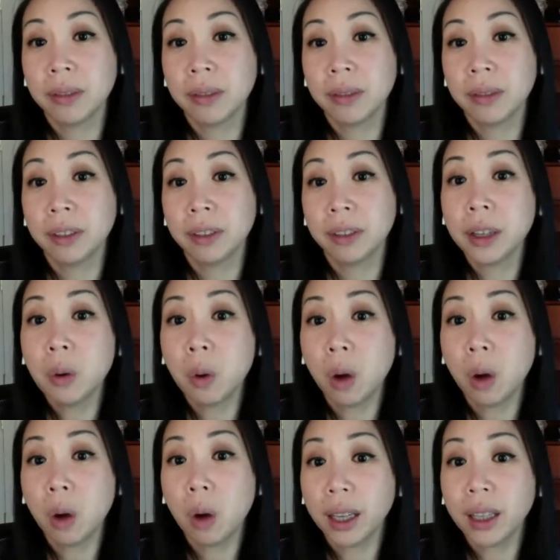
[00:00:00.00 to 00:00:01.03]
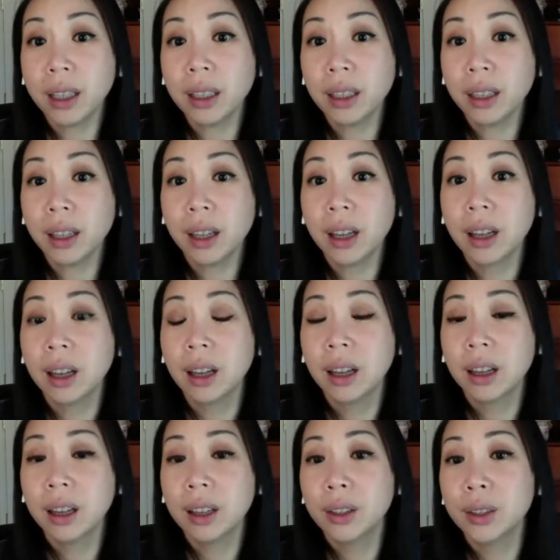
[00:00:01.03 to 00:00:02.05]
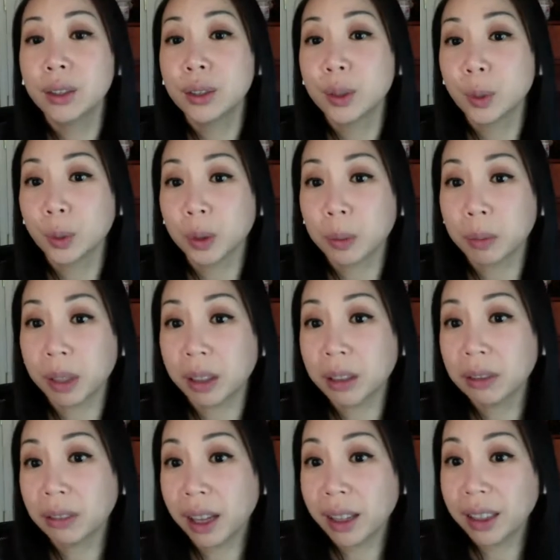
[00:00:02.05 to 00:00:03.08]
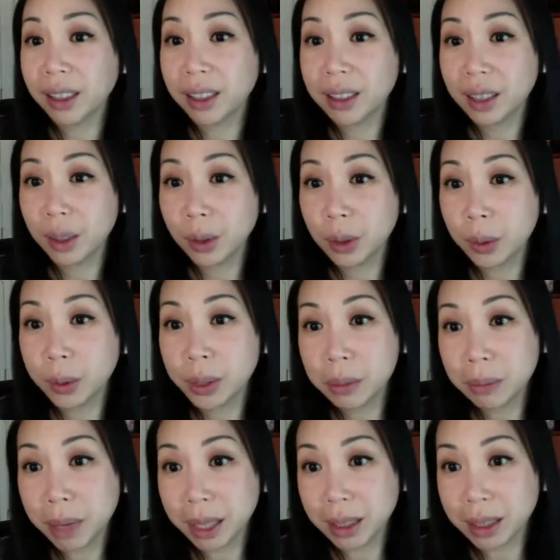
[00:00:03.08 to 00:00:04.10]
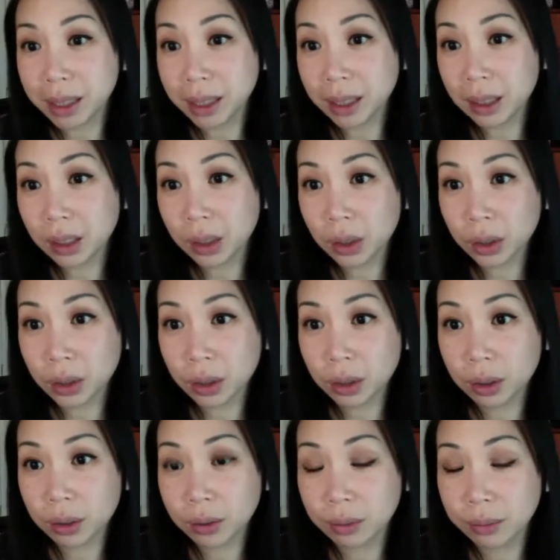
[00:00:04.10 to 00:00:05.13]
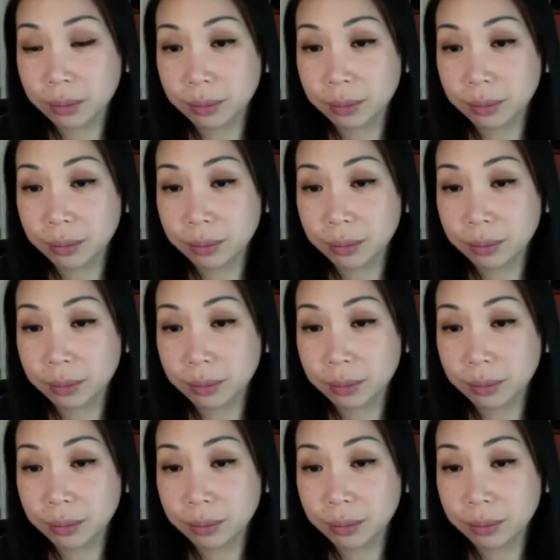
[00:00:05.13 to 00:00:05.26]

Be very quiet so the butterfly can tell you its message.